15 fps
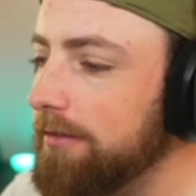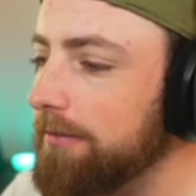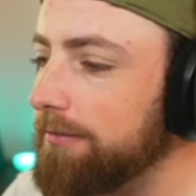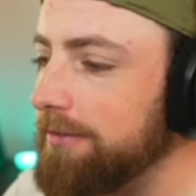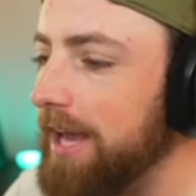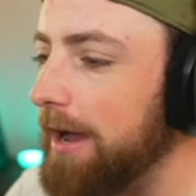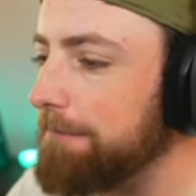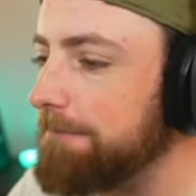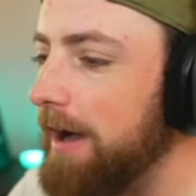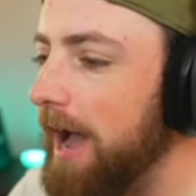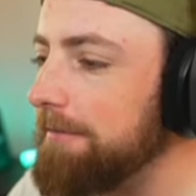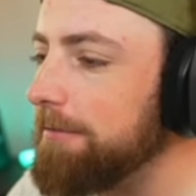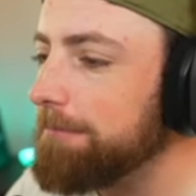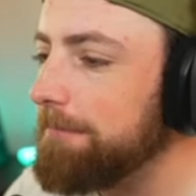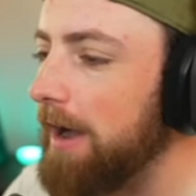have, yeah,
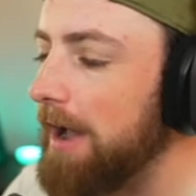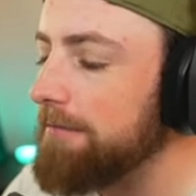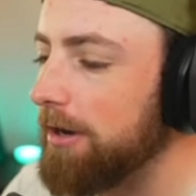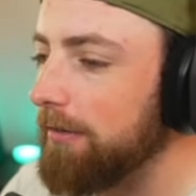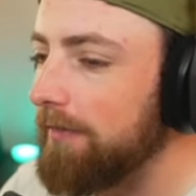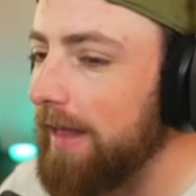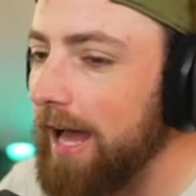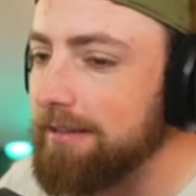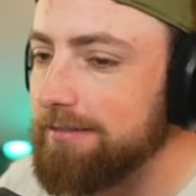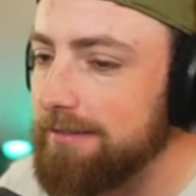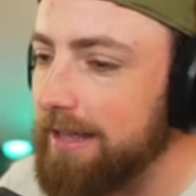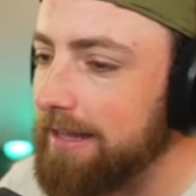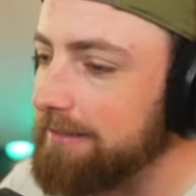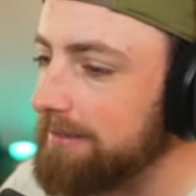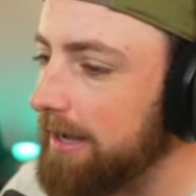5-5 in our last
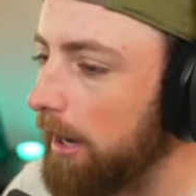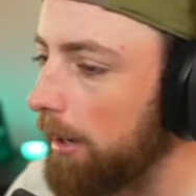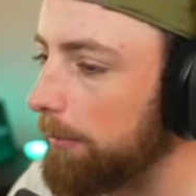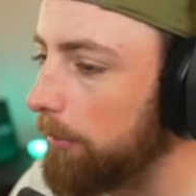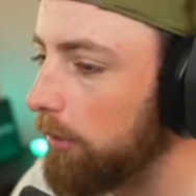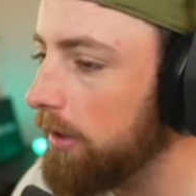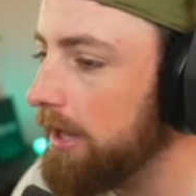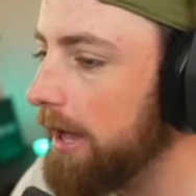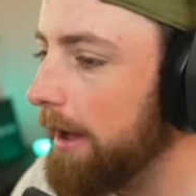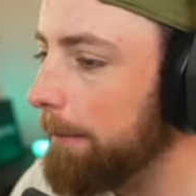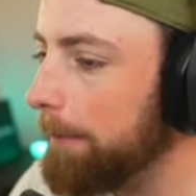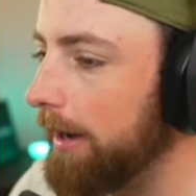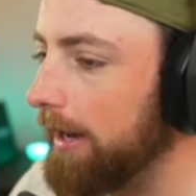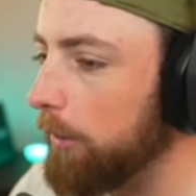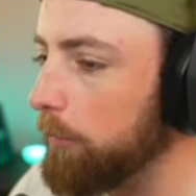10. Terrible.
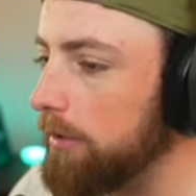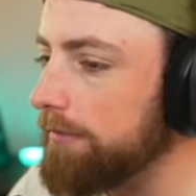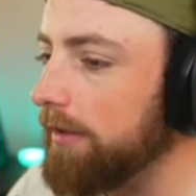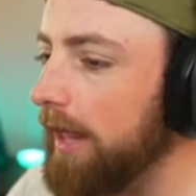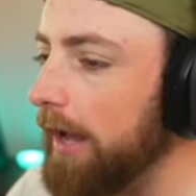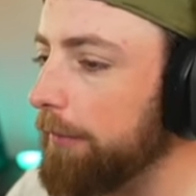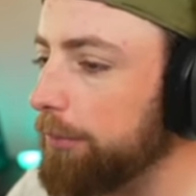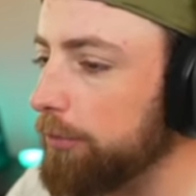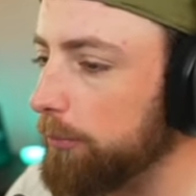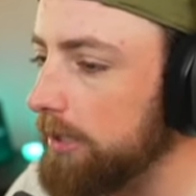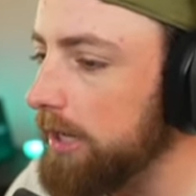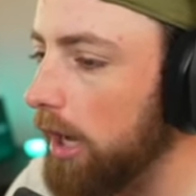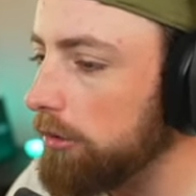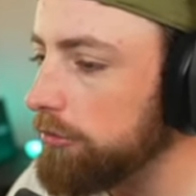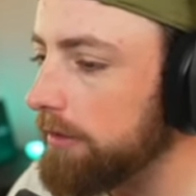But we've allowed
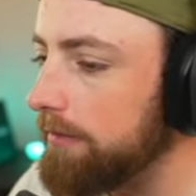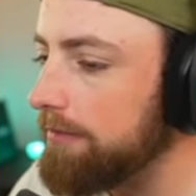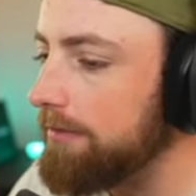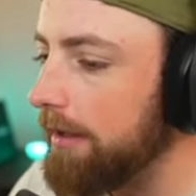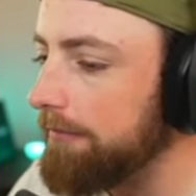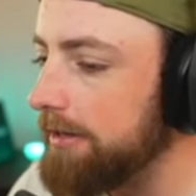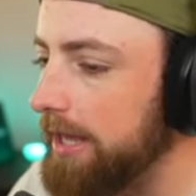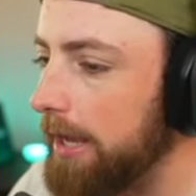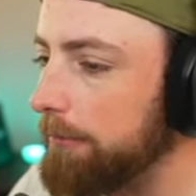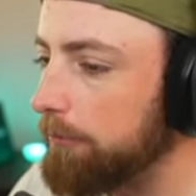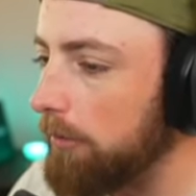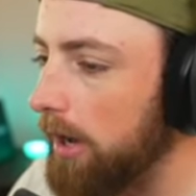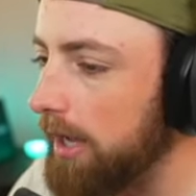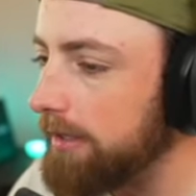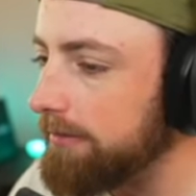378
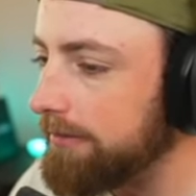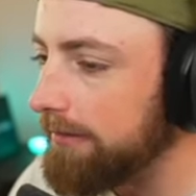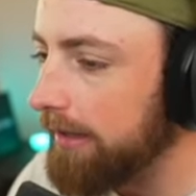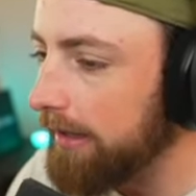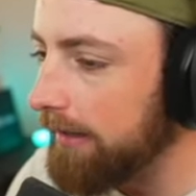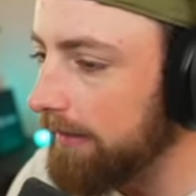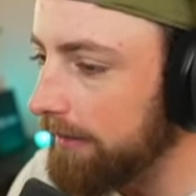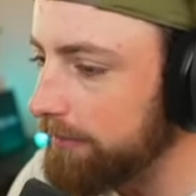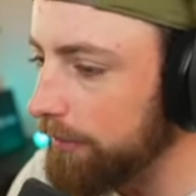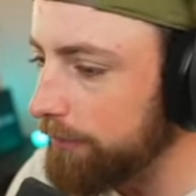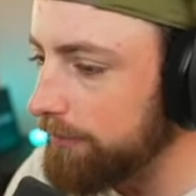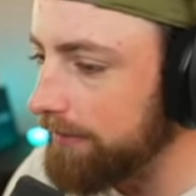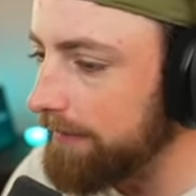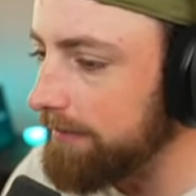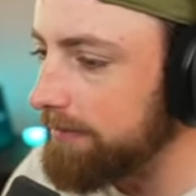runs. Let's go
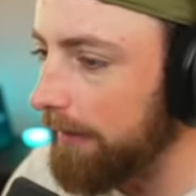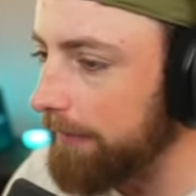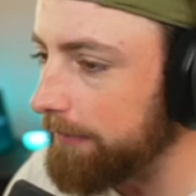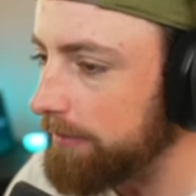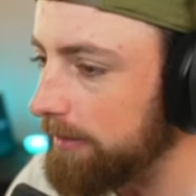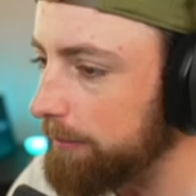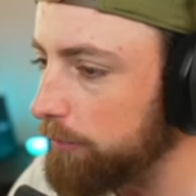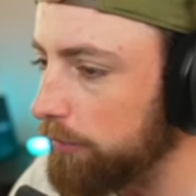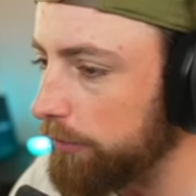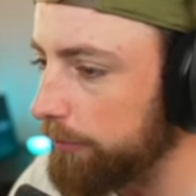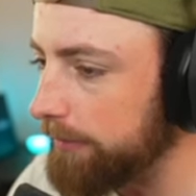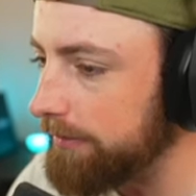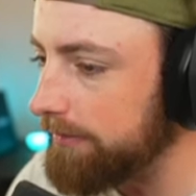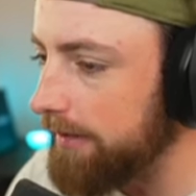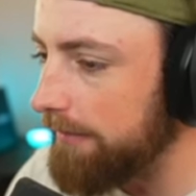see these other teams.
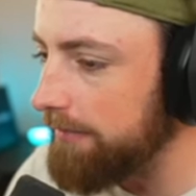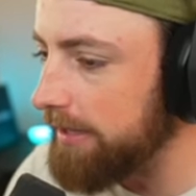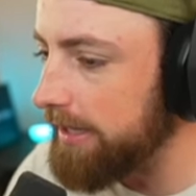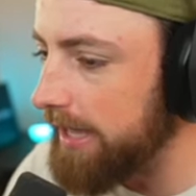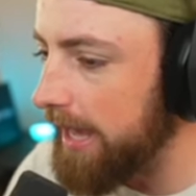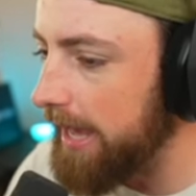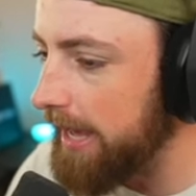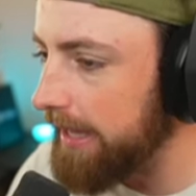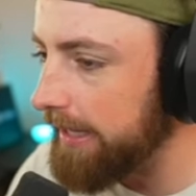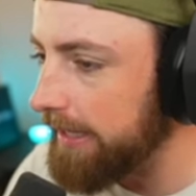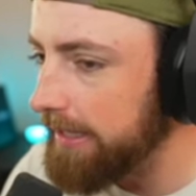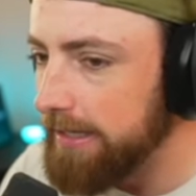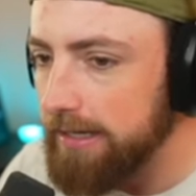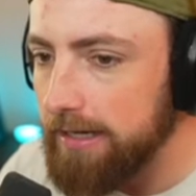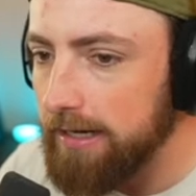378.
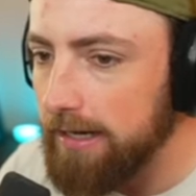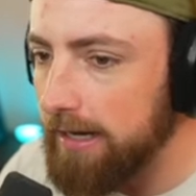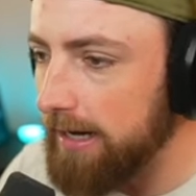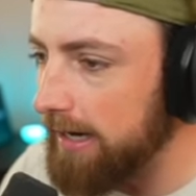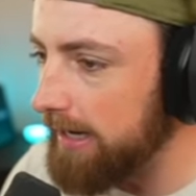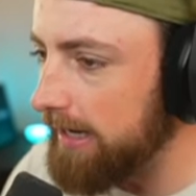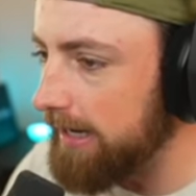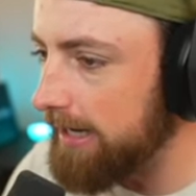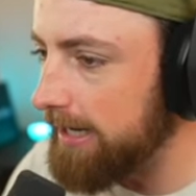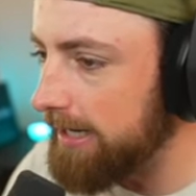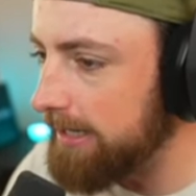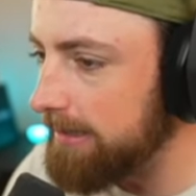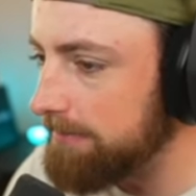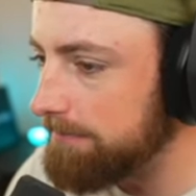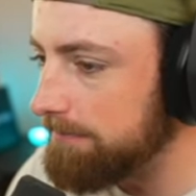
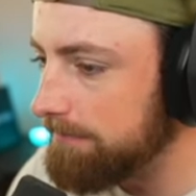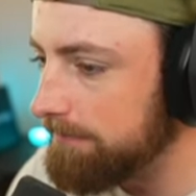All